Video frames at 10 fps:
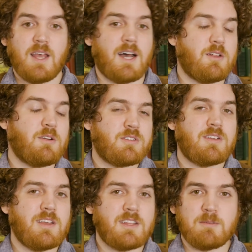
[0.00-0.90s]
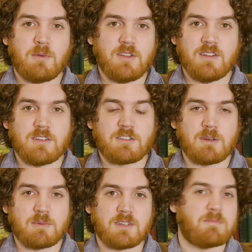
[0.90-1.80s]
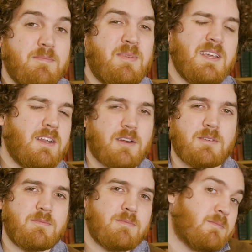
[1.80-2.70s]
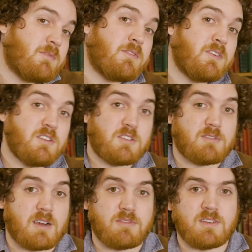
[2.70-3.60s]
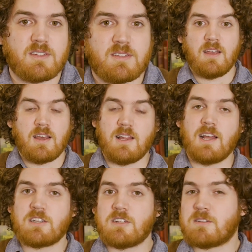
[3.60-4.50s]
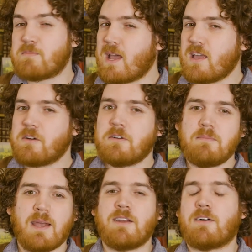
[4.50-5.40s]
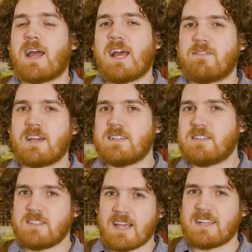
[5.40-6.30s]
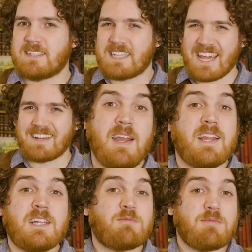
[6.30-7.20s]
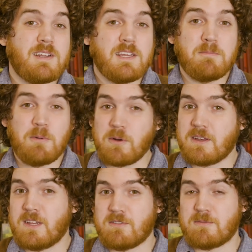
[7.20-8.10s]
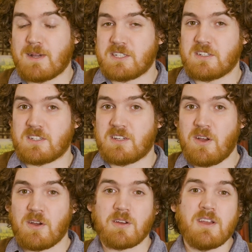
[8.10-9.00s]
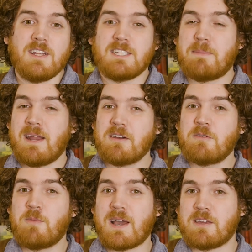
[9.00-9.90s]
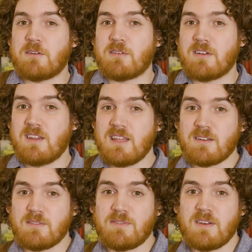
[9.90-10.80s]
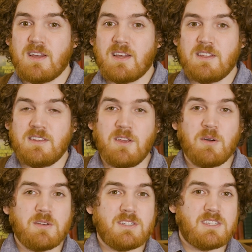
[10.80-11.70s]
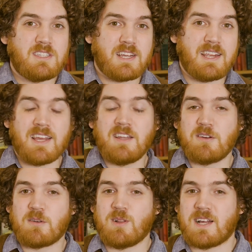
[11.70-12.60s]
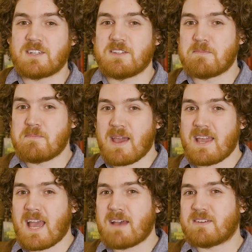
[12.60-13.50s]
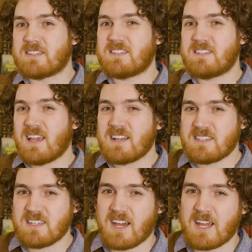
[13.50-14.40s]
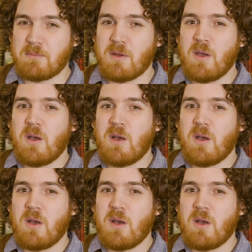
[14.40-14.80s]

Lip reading: I'll also link them all in the description, but you know, for future reference. Elections may or may not have a set date. That's really important information to know. Depending on where you live, your state and local elections may have a set time,